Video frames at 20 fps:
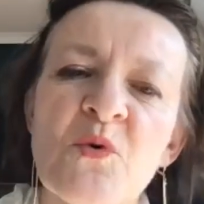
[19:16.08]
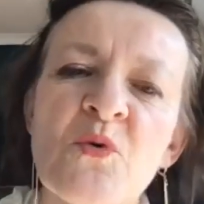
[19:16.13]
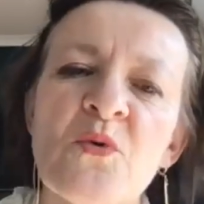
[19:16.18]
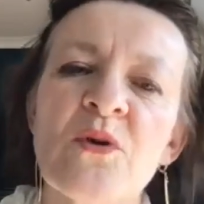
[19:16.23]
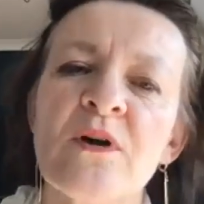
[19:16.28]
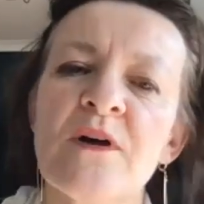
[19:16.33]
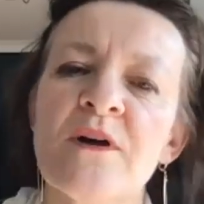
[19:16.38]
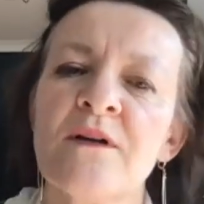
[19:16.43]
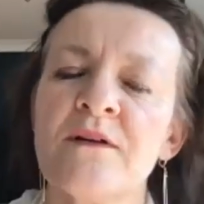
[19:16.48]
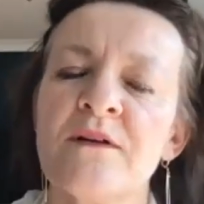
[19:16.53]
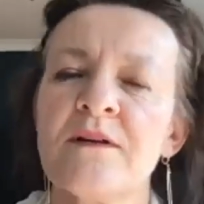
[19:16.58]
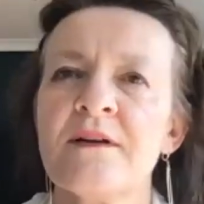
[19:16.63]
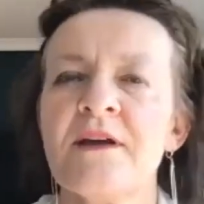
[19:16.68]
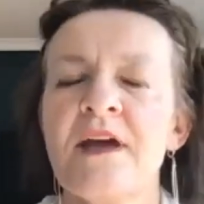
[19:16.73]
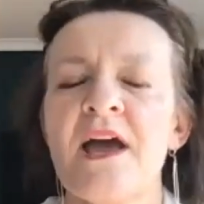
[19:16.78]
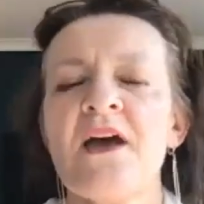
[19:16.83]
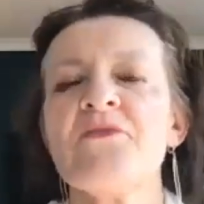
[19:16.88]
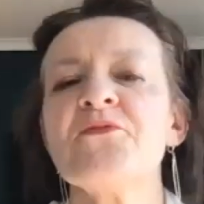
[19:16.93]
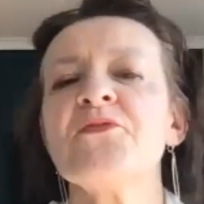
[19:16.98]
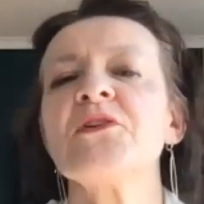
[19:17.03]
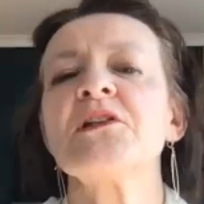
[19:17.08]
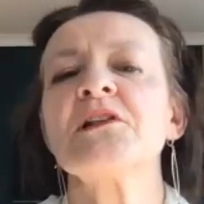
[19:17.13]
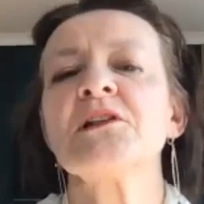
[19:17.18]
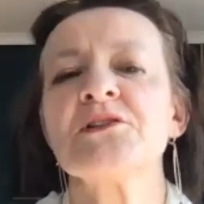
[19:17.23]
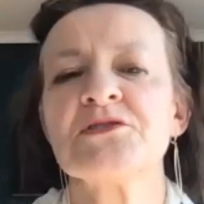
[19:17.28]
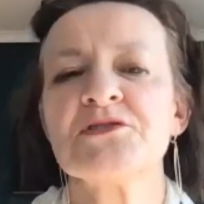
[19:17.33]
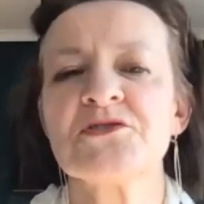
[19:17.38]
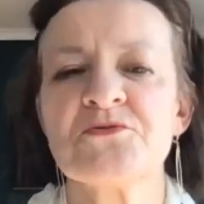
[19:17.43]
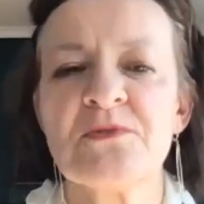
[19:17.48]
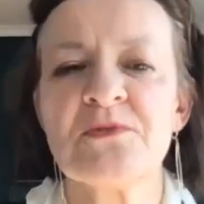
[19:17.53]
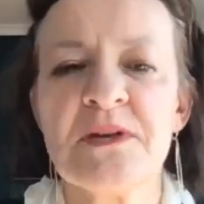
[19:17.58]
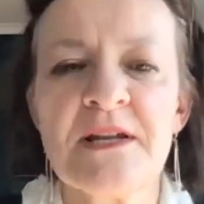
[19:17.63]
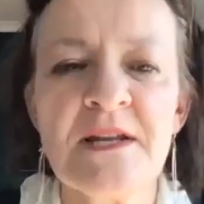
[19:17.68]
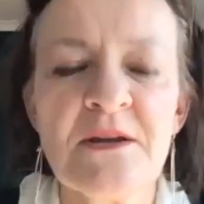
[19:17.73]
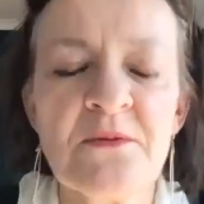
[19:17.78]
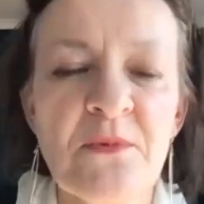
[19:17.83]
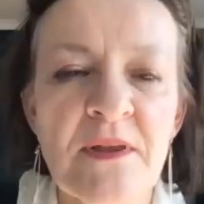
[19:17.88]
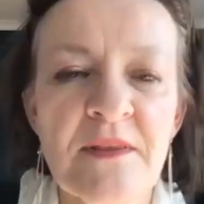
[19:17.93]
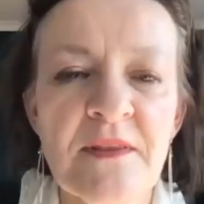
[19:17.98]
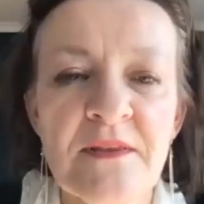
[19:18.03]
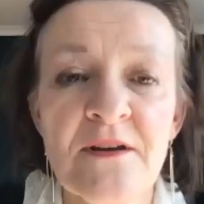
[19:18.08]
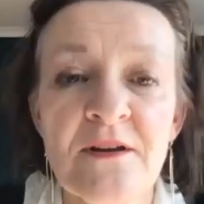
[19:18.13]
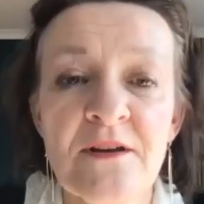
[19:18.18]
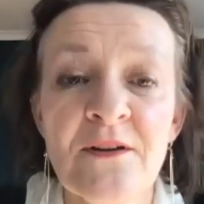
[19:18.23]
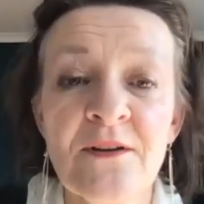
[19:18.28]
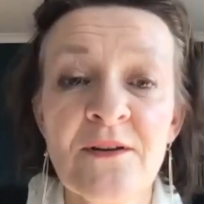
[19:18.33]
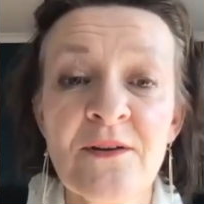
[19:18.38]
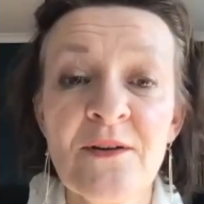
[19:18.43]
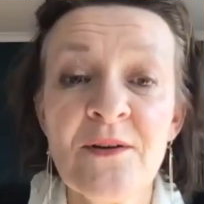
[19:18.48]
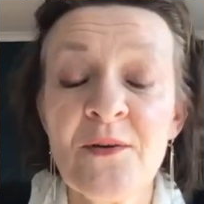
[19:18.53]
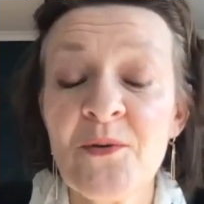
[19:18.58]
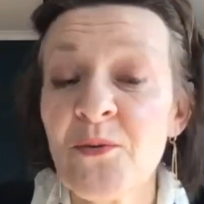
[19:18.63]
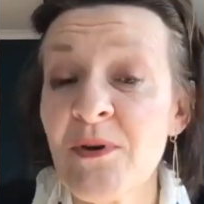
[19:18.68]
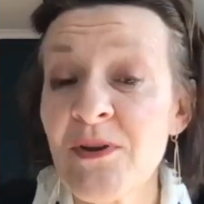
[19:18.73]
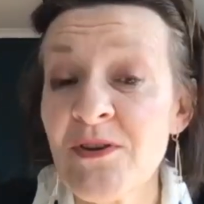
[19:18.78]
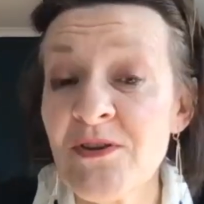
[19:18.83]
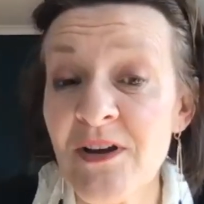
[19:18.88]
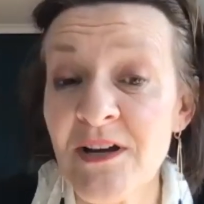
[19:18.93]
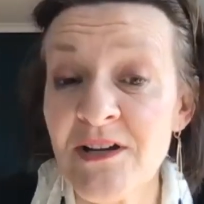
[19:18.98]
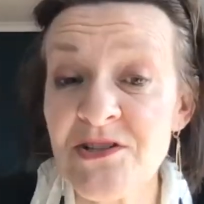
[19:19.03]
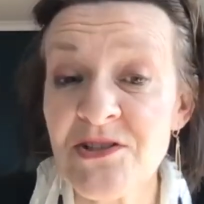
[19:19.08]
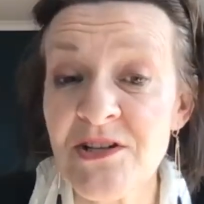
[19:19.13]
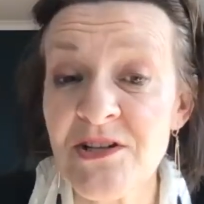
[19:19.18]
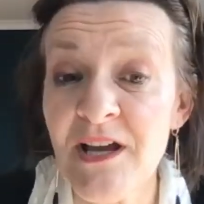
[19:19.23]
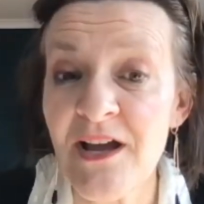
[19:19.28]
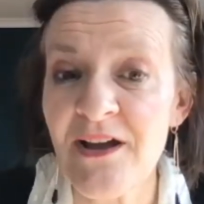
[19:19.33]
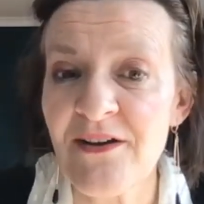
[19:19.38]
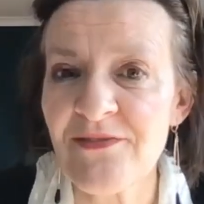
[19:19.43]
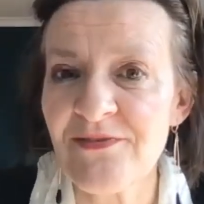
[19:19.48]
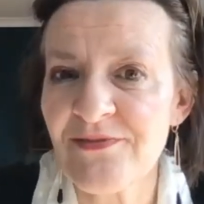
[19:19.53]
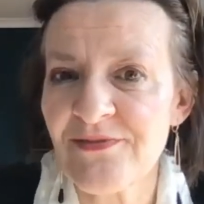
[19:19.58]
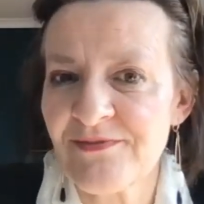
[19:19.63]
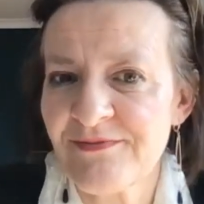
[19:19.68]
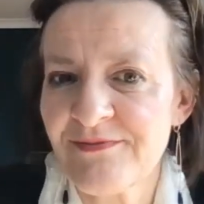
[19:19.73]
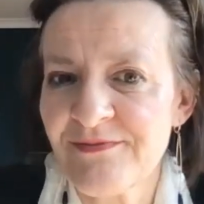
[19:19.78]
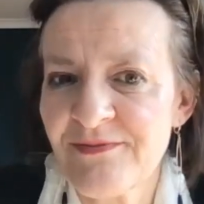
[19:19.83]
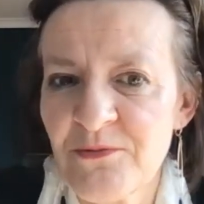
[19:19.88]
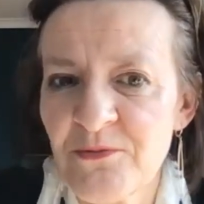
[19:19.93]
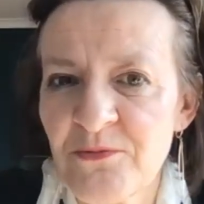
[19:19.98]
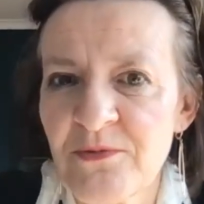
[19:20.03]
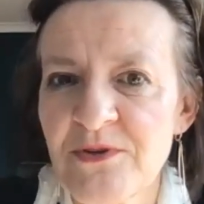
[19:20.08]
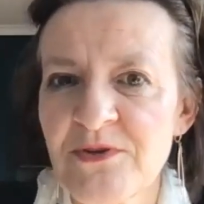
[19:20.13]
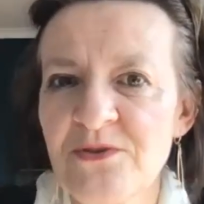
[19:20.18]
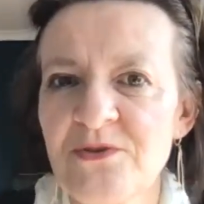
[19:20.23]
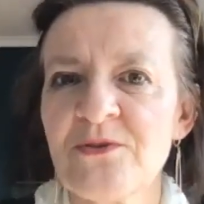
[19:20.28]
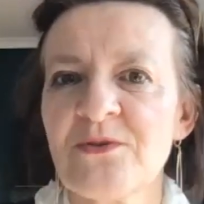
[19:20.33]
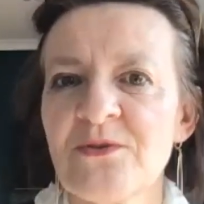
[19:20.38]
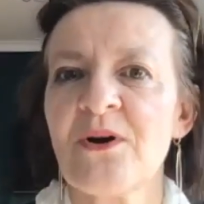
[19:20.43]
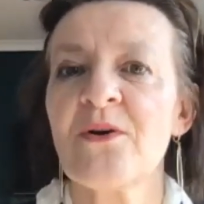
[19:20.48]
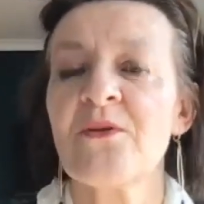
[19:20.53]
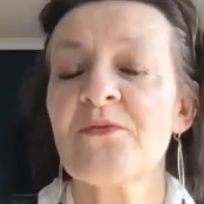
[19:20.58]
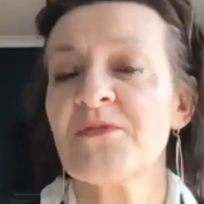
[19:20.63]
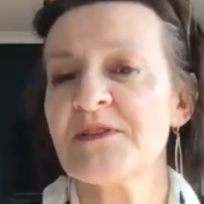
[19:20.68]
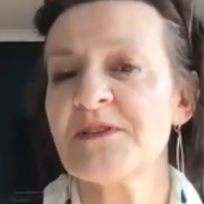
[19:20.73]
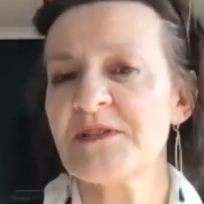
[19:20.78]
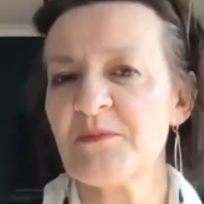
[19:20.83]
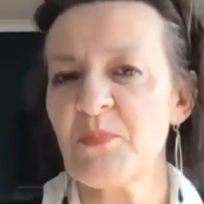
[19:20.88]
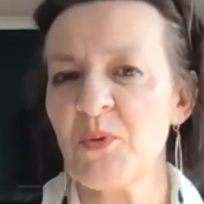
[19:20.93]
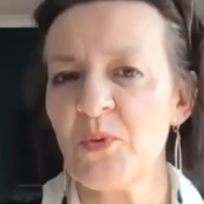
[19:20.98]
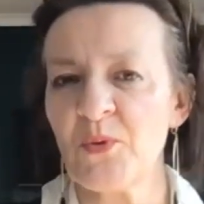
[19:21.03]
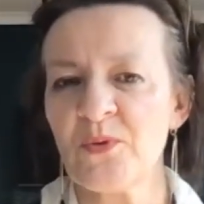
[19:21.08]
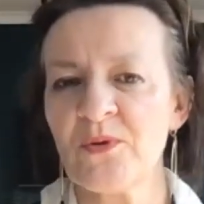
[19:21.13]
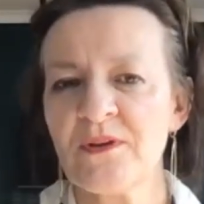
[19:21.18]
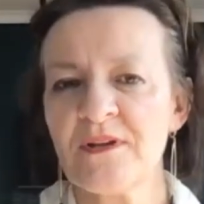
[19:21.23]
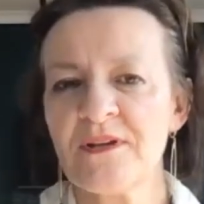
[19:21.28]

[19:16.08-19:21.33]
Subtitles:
more effortless, really, when you actually when you are visible.